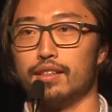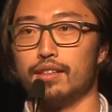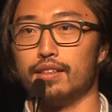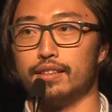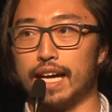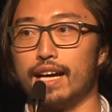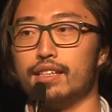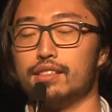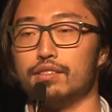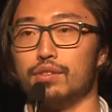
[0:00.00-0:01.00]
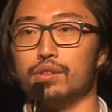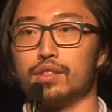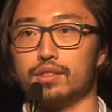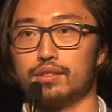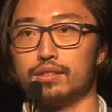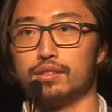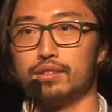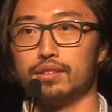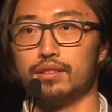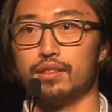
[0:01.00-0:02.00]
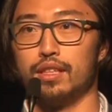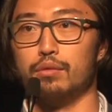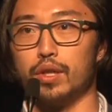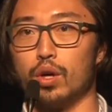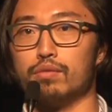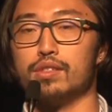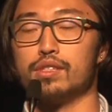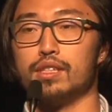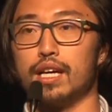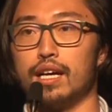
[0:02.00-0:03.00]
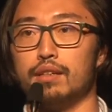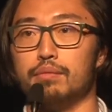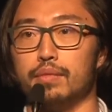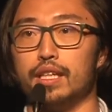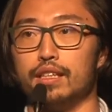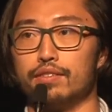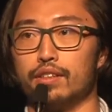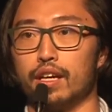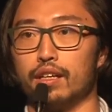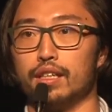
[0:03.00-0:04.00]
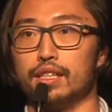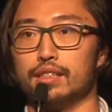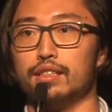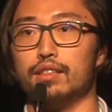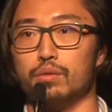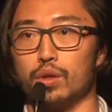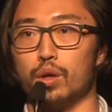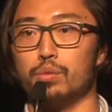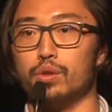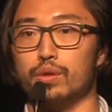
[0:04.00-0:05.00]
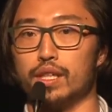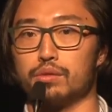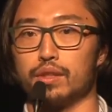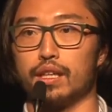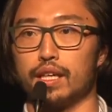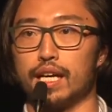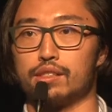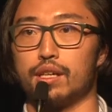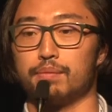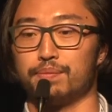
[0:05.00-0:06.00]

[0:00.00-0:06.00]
That is the future. And we hope to see that in many different areas, and we hope the US can catch up.